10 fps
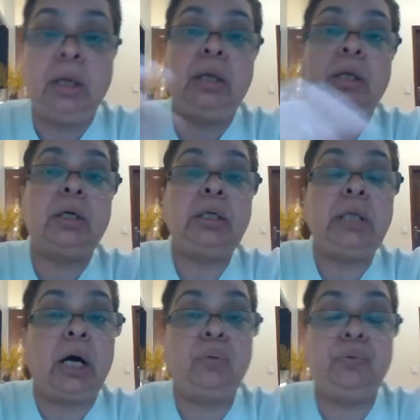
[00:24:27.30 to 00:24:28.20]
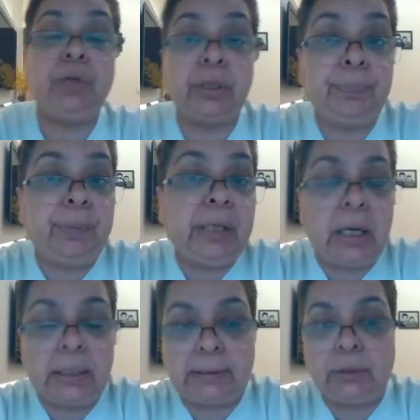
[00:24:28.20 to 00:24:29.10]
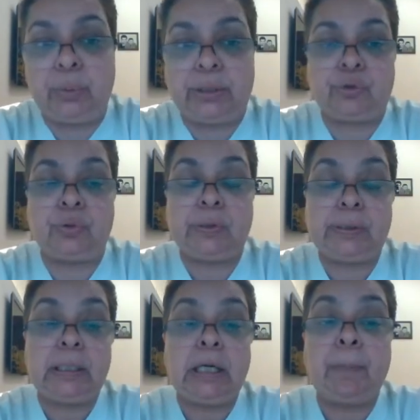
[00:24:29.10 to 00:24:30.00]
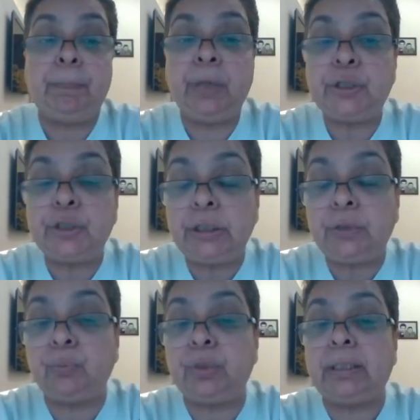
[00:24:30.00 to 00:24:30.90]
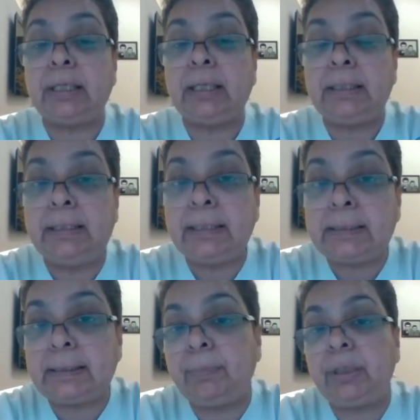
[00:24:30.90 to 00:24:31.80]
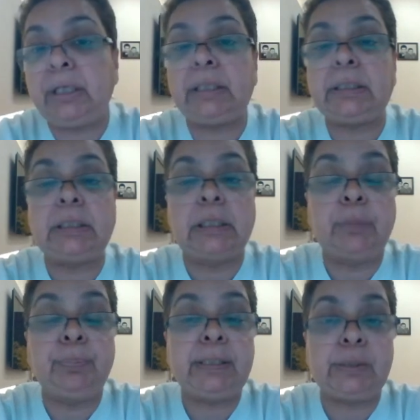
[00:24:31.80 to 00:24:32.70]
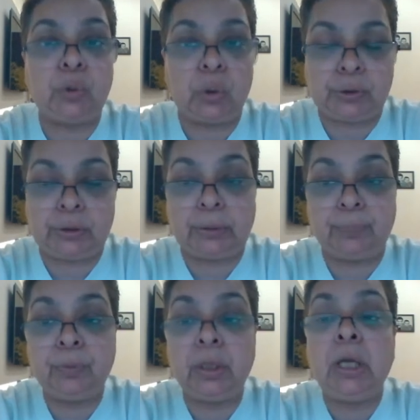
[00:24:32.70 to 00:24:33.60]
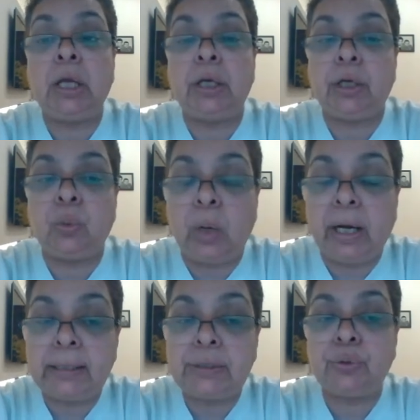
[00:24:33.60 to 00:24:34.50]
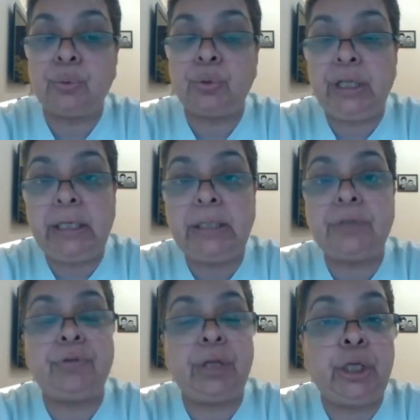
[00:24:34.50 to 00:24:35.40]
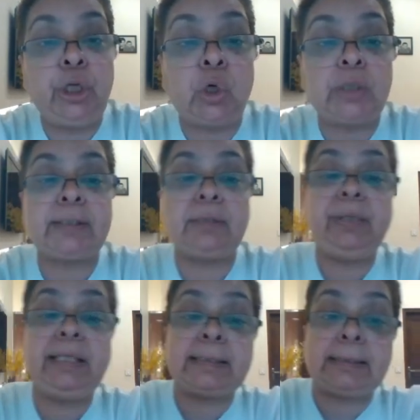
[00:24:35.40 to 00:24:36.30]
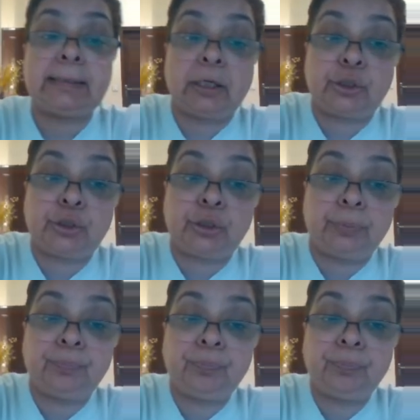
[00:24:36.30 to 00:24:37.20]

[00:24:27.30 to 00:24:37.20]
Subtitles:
learn how we can be asked the questions. A patient with disseminated herpes zoster requires routine tracheostomy suction.